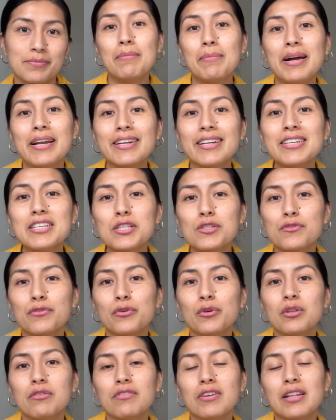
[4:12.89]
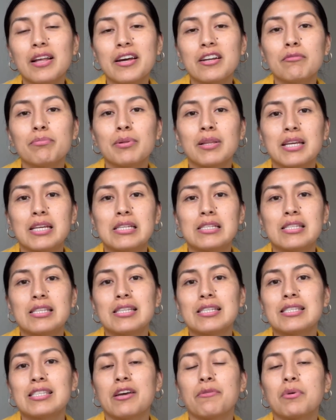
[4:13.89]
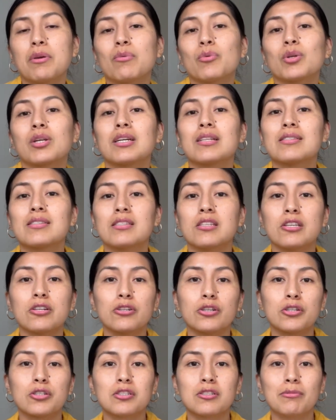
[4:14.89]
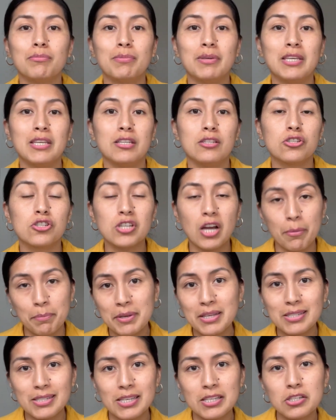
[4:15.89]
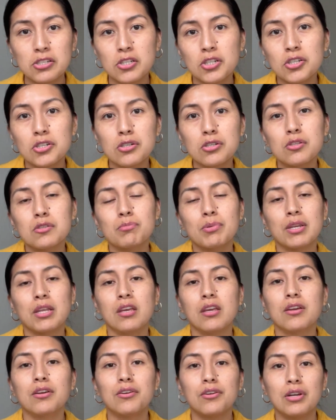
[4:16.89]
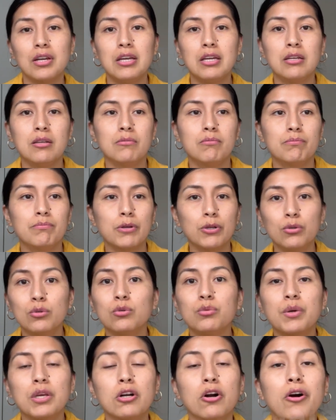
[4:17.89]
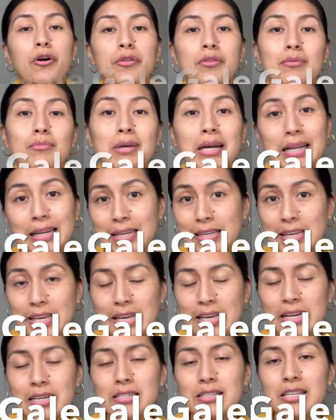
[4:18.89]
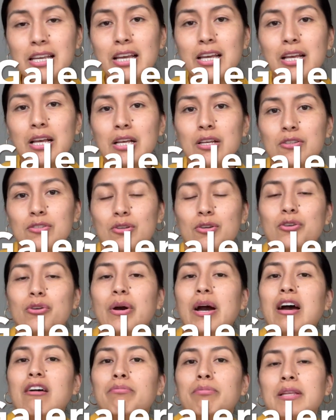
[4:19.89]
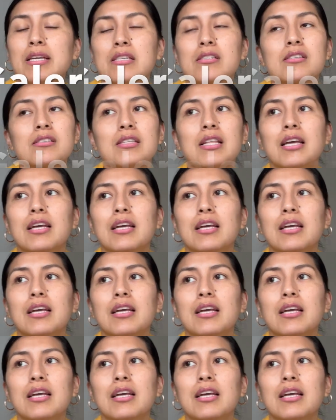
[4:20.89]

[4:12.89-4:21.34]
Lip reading: Gamarra is full of a lot of places that we would consider to be shopping centers, but here in Peru, we call them galerías. So you'll have places